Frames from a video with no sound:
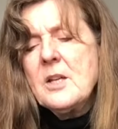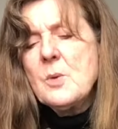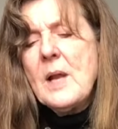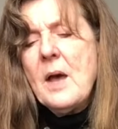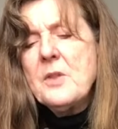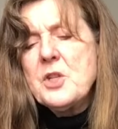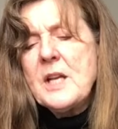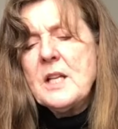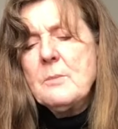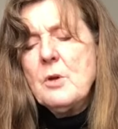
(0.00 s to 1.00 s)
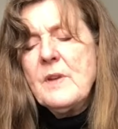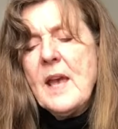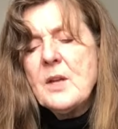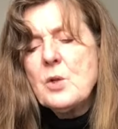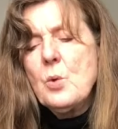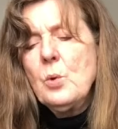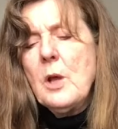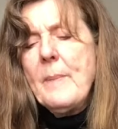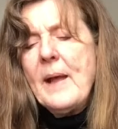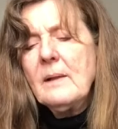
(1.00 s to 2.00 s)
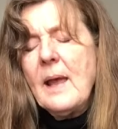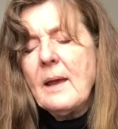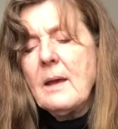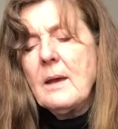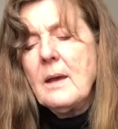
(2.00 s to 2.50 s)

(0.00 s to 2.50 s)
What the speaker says: to allow the gently moving air to cool her pale neck.